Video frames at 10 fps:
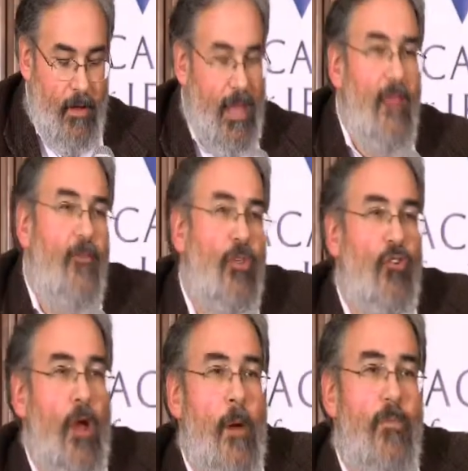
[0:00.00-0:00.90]
Even the
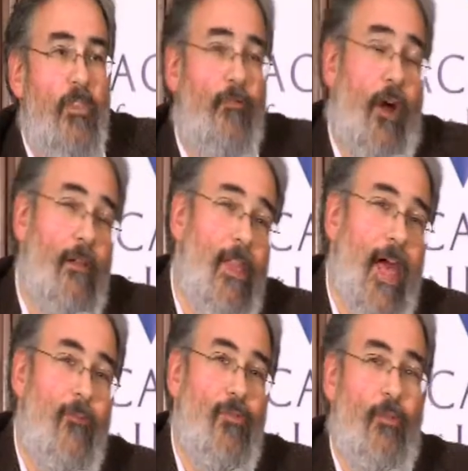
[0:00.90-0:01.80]
terms the far
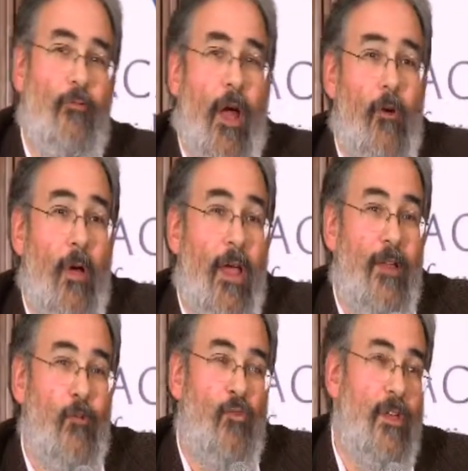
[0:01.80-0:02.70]
left and the far
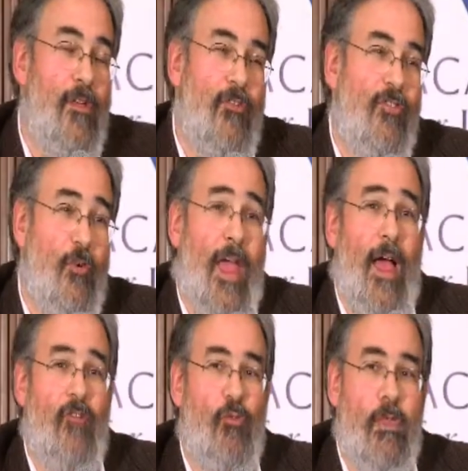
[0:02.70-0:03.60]
right, which we use so
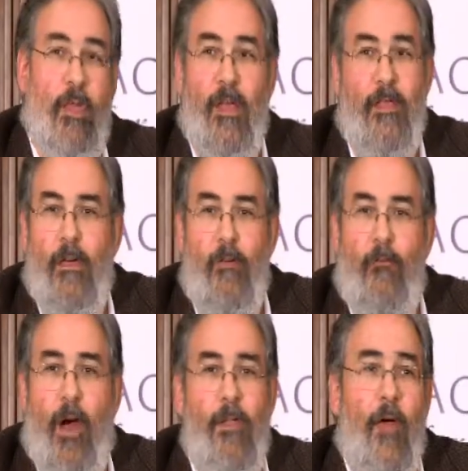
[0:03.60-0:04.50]
casually,
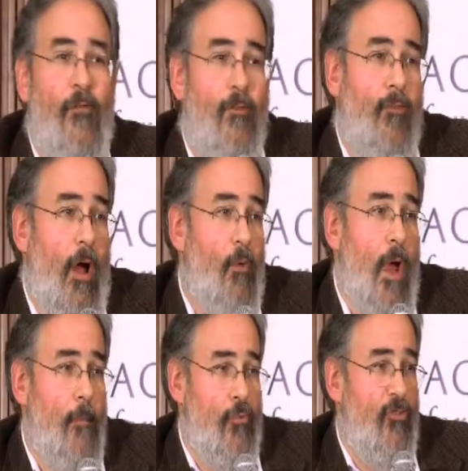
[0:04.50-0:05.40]
far left and far
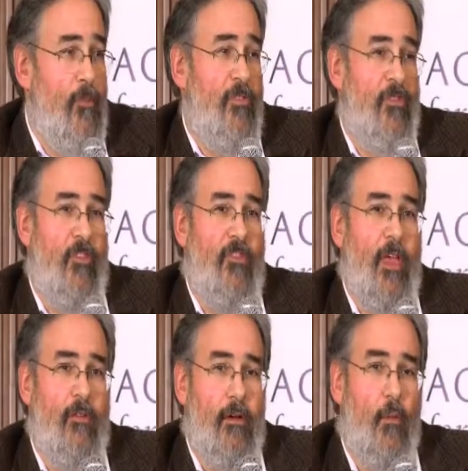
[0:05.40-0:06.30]
right presumes there's a
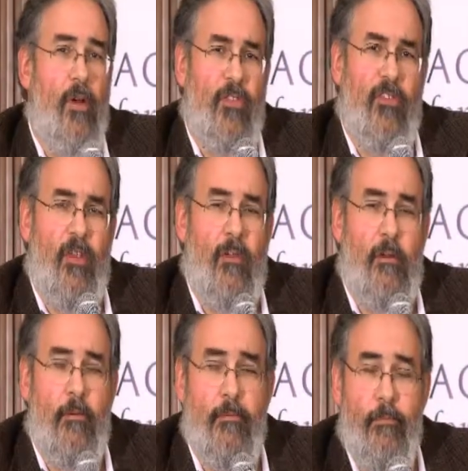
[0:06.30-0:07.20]
center. Where's the center?